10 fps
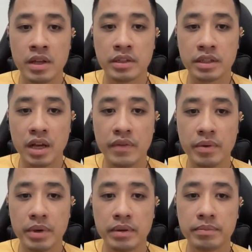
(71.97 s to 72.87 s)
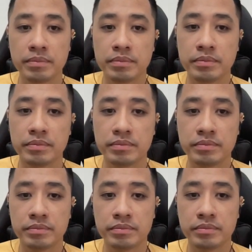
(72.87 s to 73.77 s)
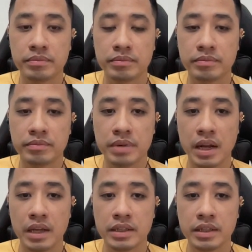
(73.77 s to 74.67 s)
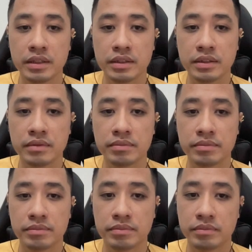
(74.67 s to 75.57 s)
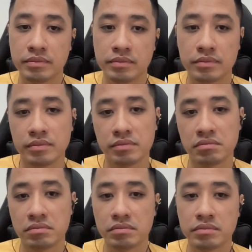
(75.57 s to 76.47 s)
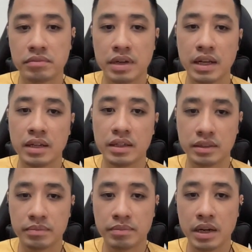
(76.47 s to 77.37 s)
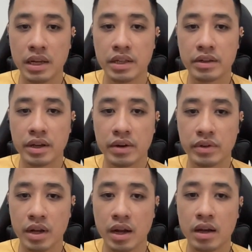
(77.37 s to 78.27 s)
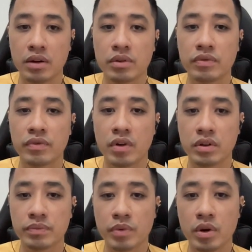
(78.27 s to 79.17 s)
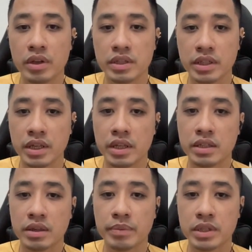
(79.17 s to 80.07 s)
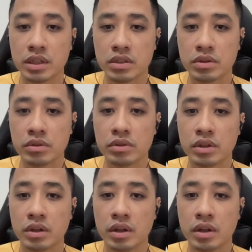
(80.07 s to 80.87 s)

The government blinding, blindly carried out fraud policy submitted to the